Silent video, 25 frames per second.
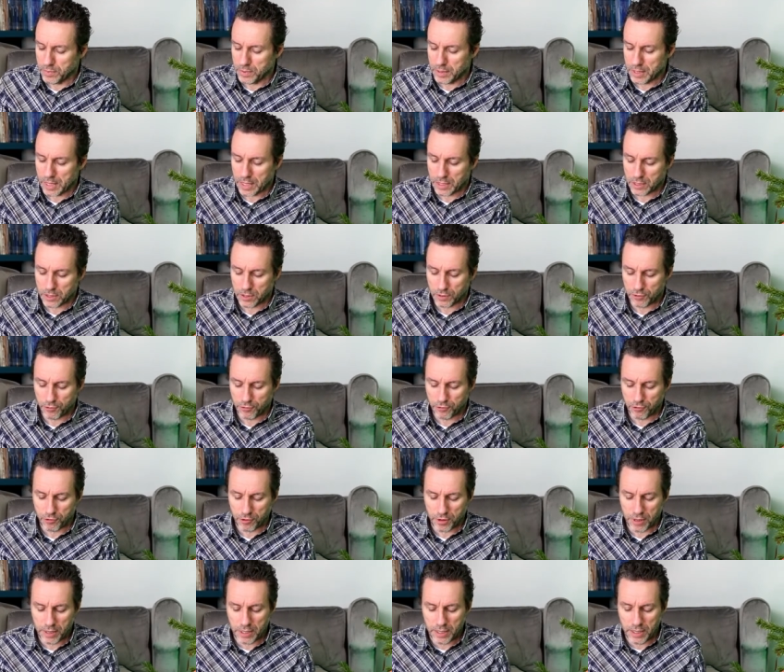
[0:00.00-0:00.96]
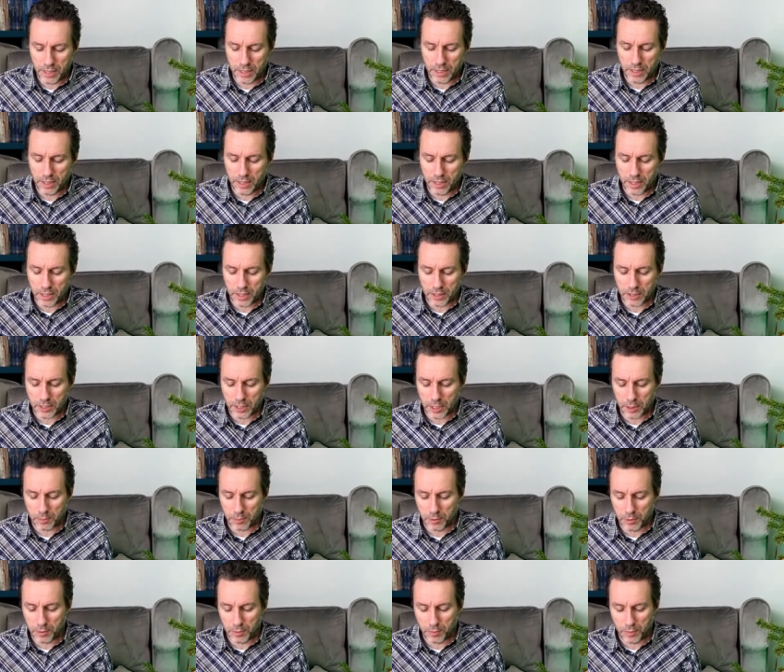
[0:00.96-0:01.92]
that's a free
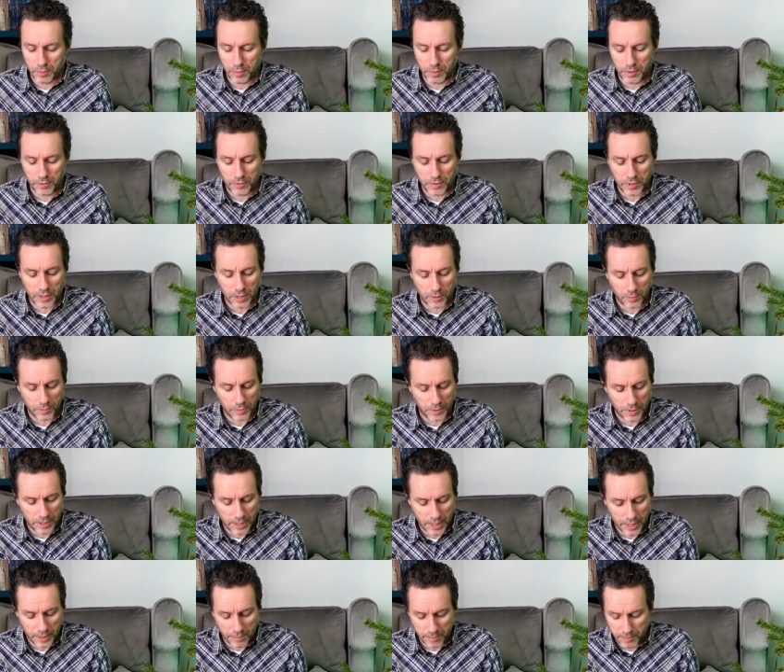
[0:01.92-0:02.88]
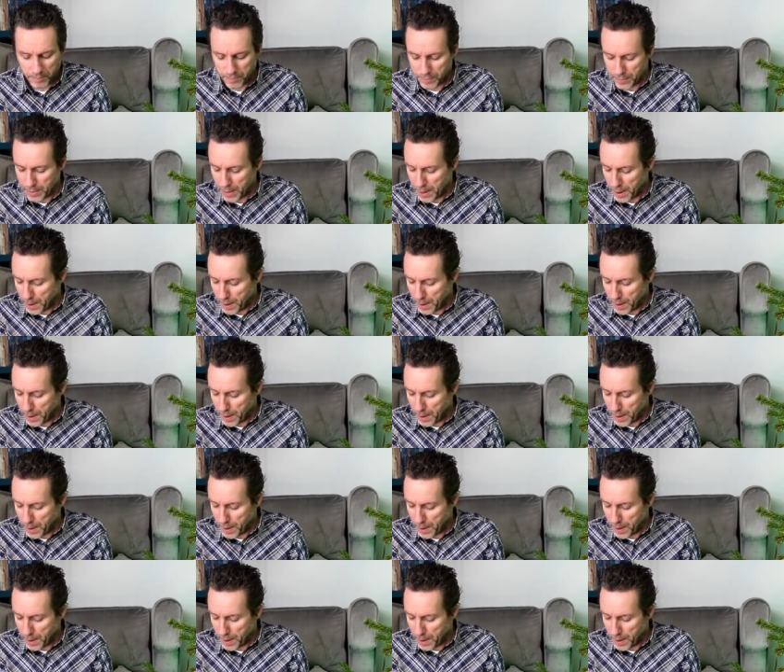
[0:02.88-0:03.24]
supplement we've done with him.